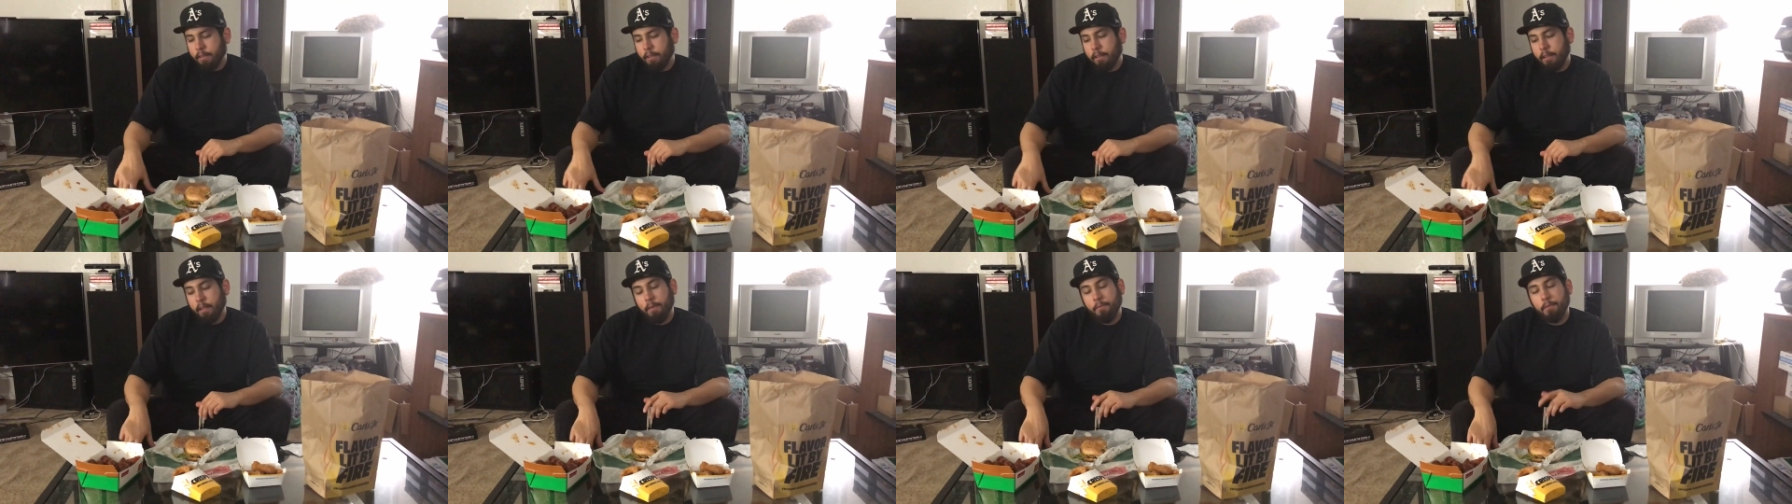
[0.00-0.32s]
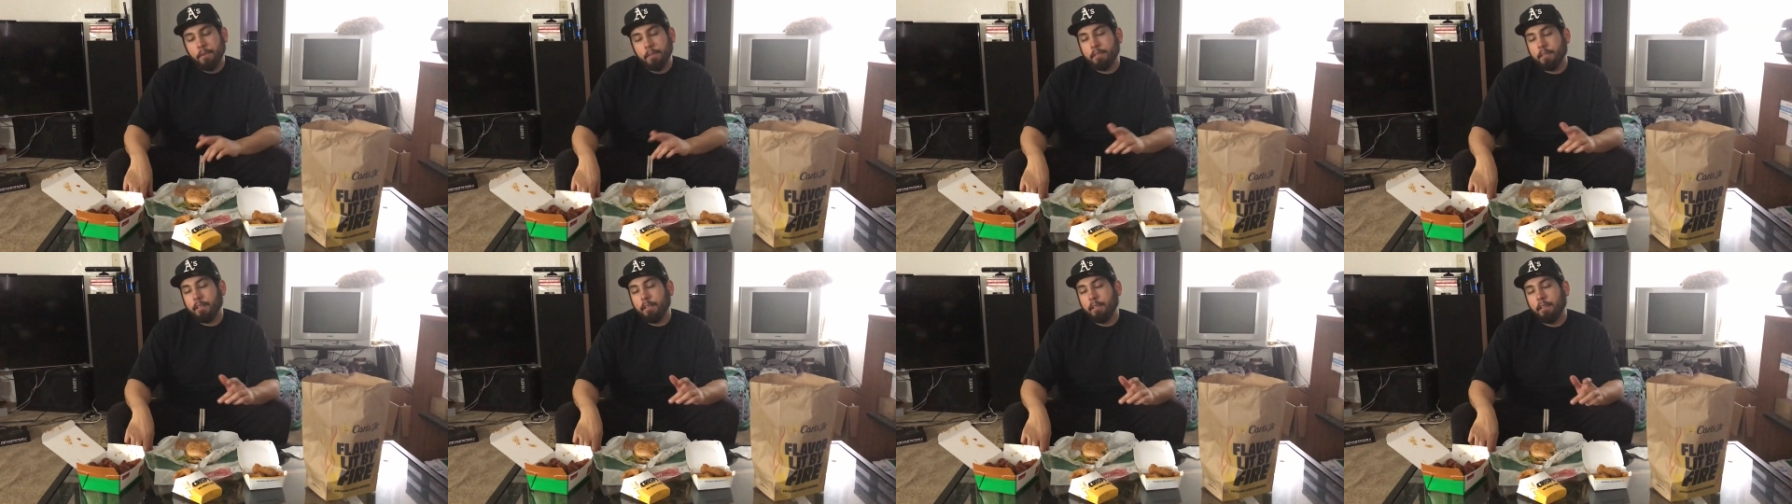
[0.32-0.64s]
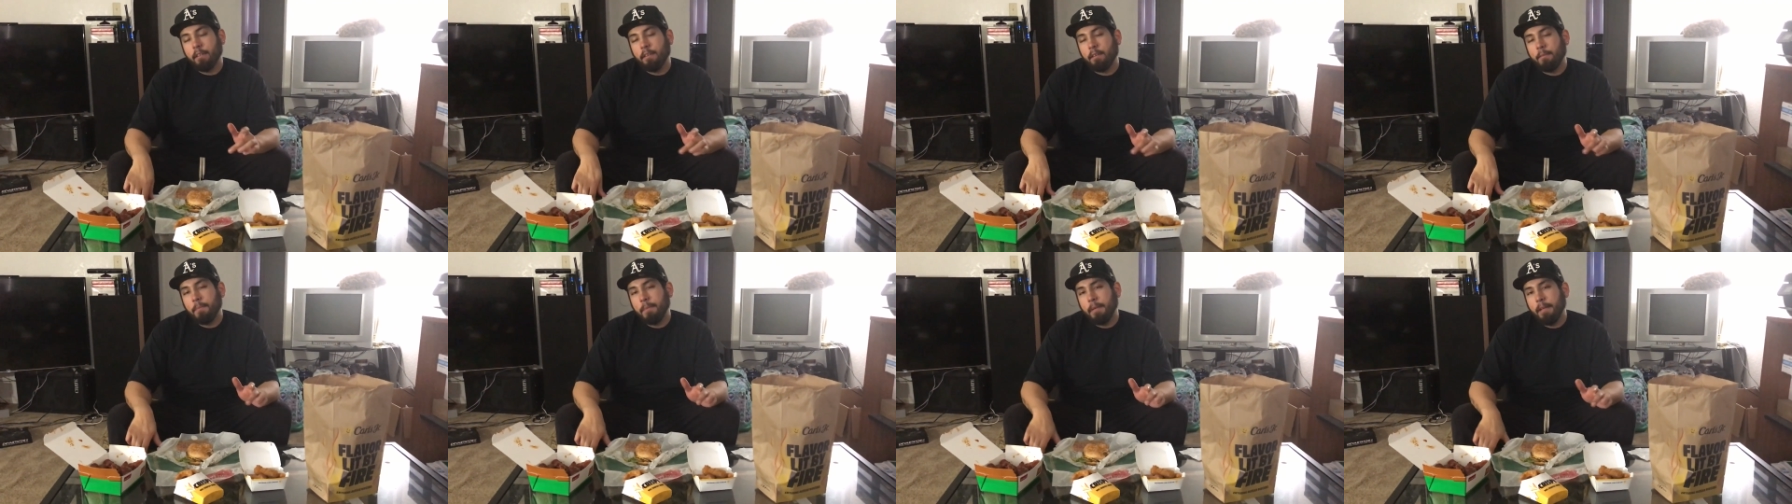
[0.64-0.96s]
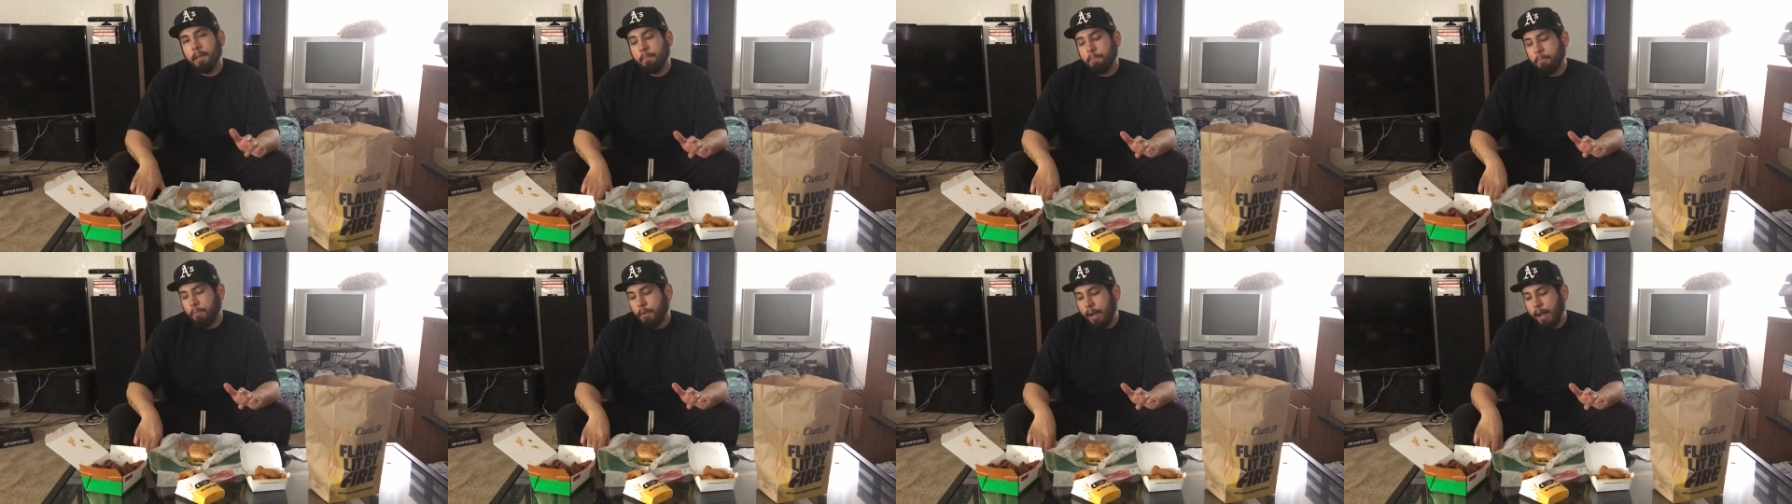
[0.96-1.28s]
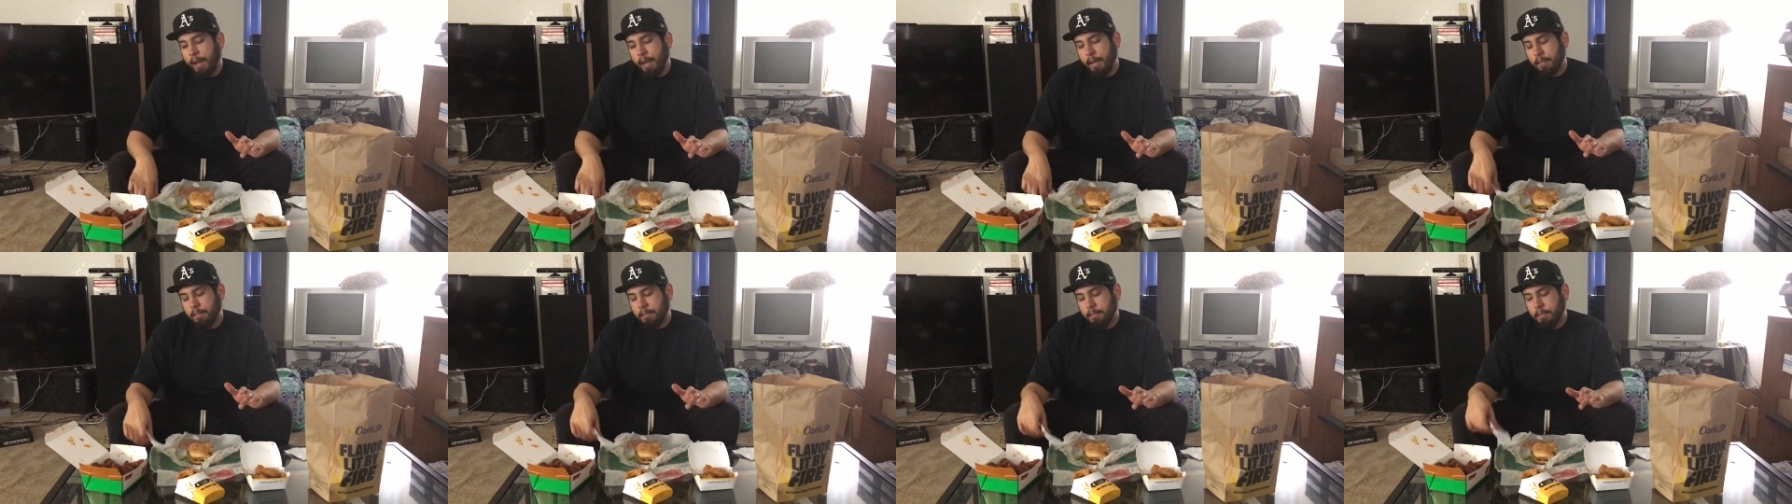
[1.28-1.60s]
it was a little bit
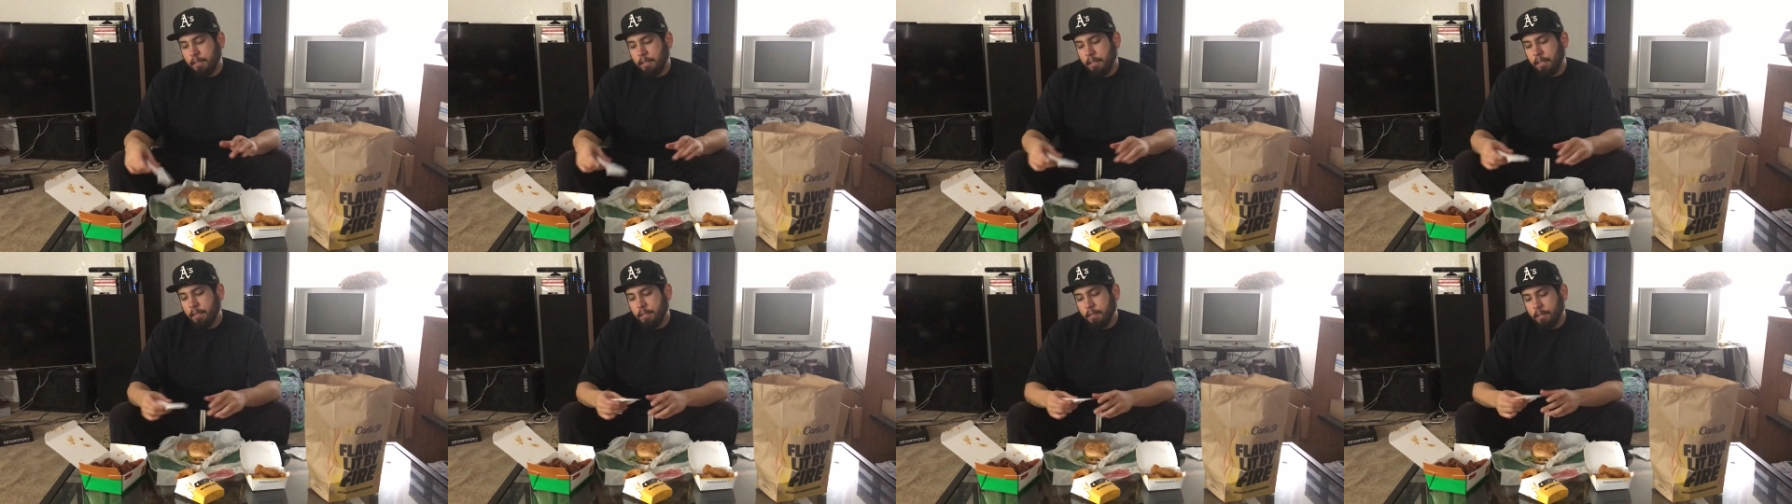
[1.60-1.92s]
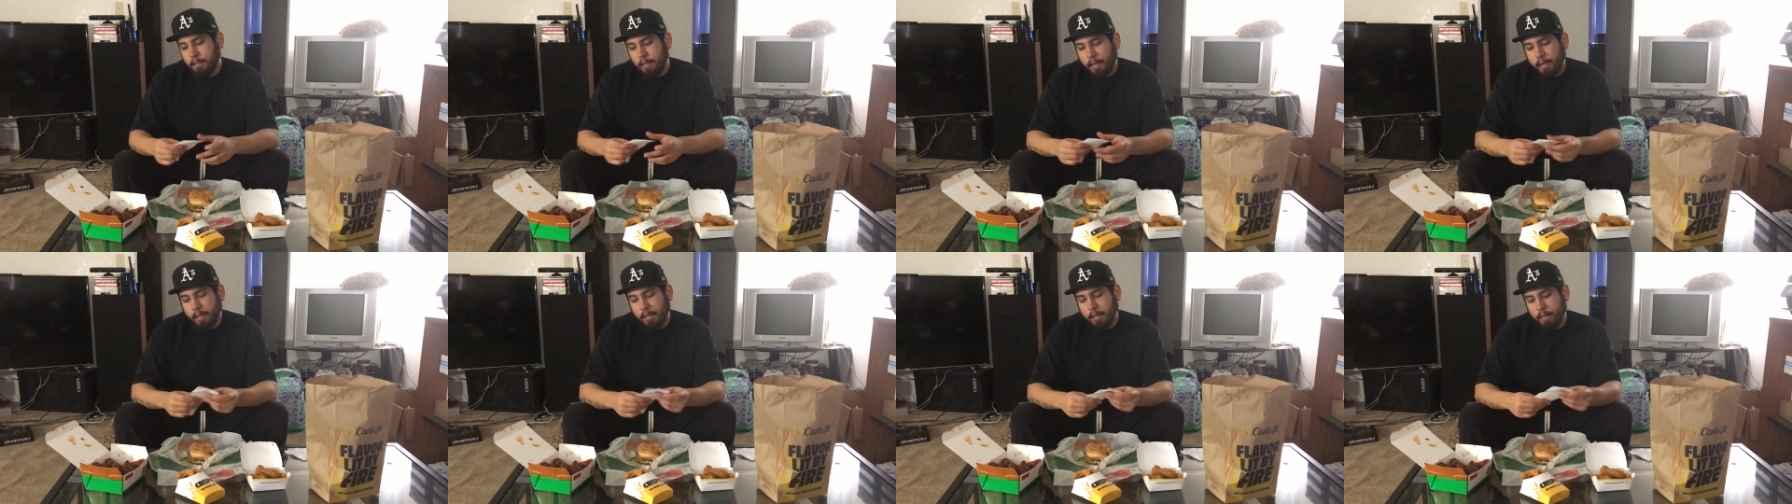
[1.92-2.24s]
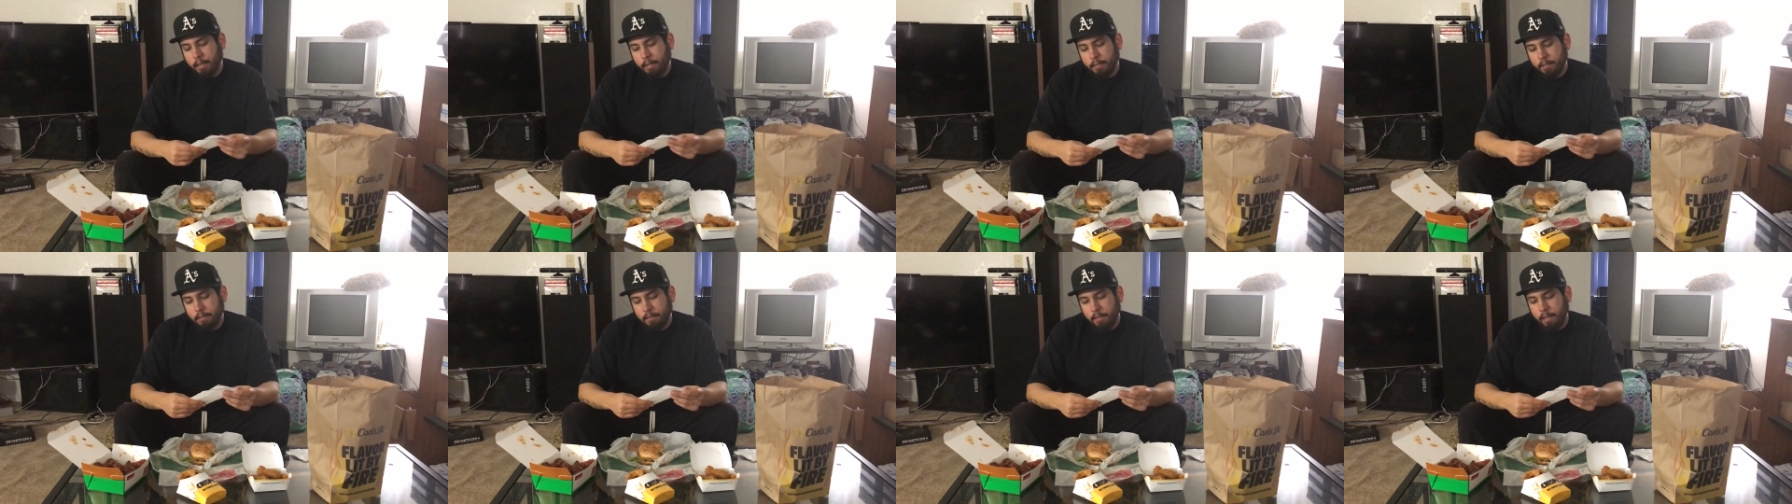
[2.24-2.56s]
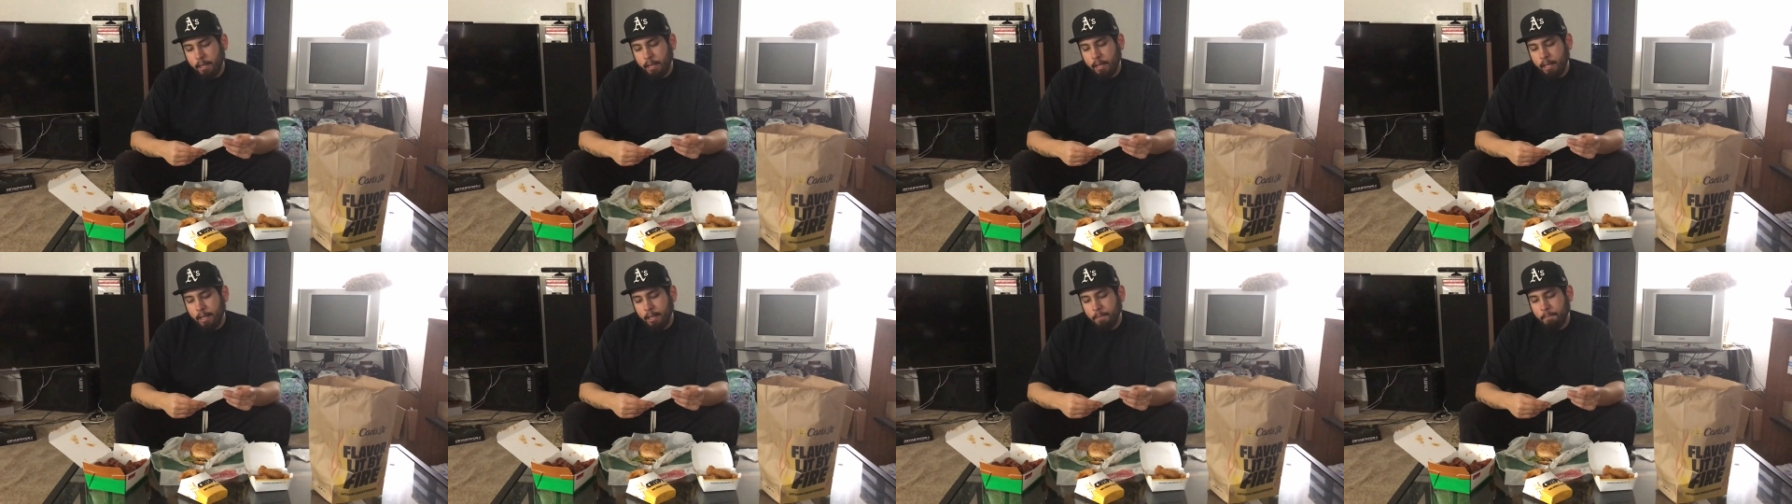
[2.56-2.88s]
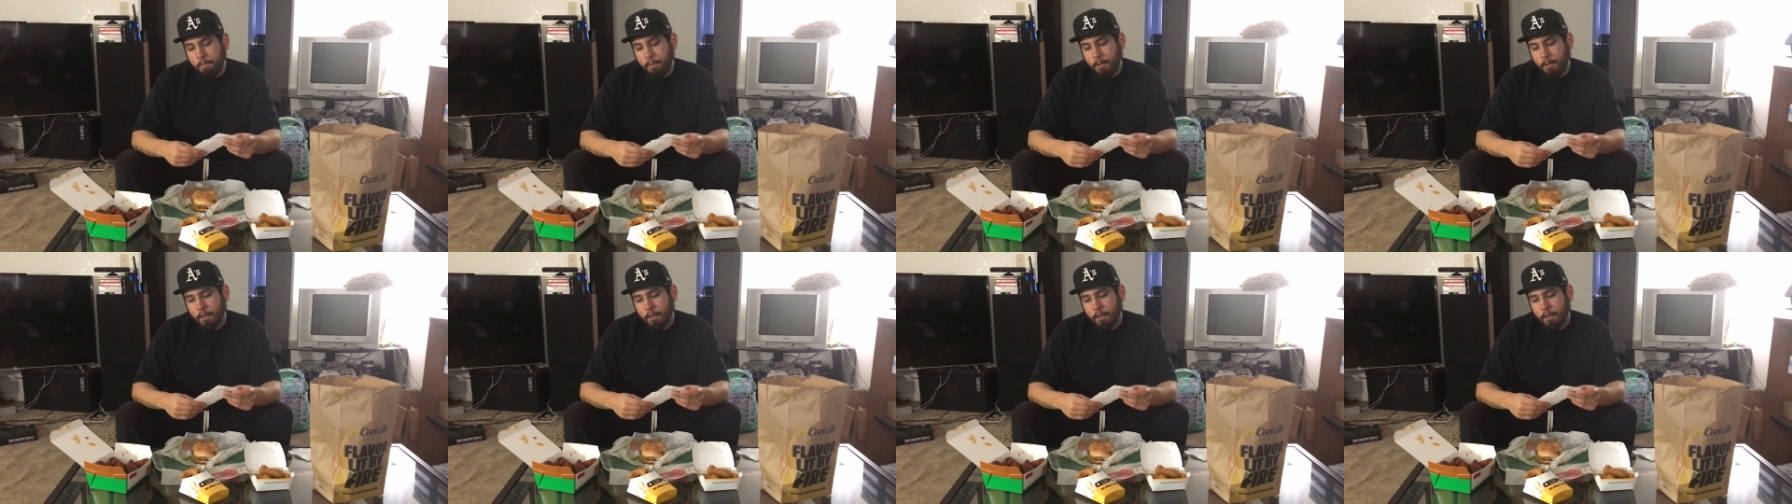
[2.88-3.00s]
pricey, like I said,